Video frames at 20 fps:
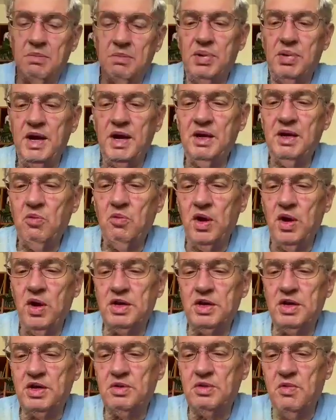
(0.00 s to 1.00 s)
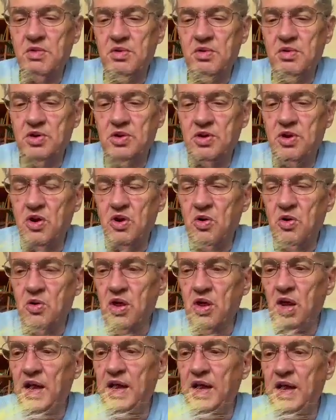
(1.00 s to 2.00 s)
But I didn't want to go
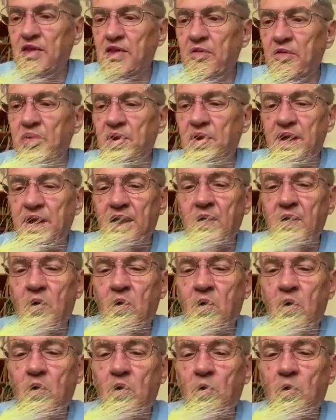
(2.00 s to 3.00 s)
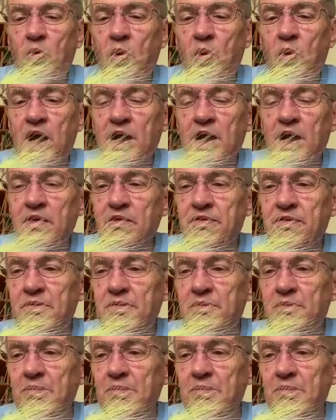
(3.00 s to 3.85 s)
to the length of putting a whole whack of